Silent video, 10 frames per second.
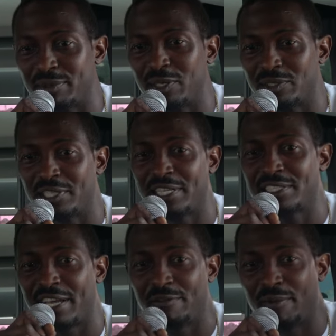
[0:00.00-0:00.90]
But those are the
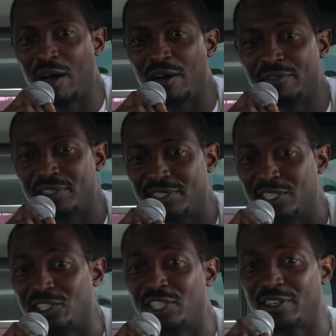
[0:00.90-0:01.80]
things I have in my office to
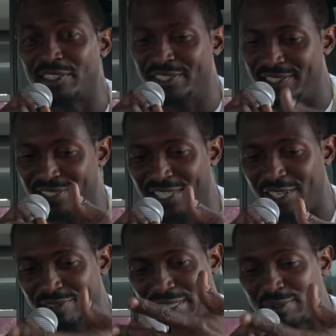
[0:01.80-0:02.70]
share, and, you
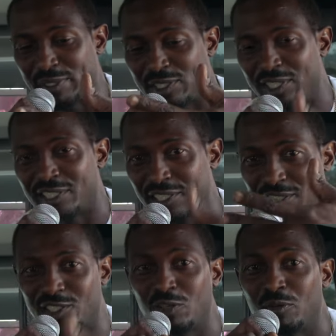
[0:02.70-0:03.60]
know, especially just to
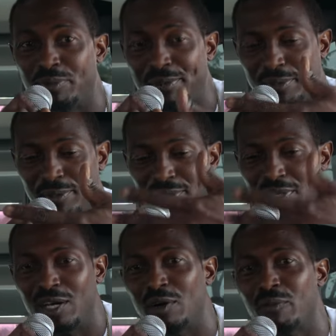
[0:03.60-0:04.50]
show people
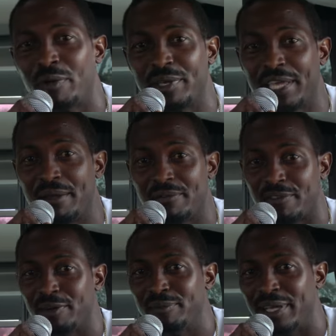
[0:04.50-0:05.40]
where we came
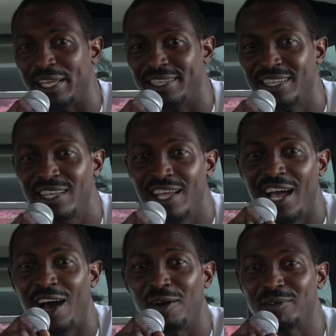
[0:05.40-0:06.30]
from and
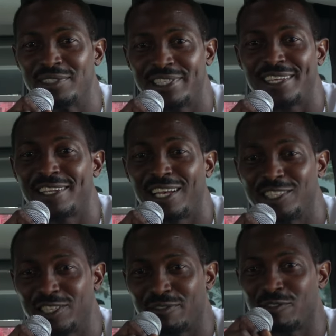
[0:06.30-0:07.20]
how
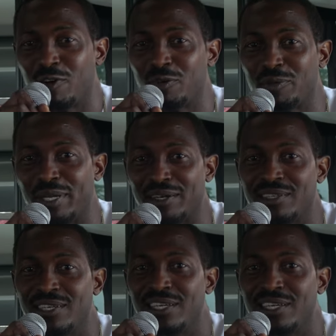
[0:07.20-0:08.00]
technology have grown where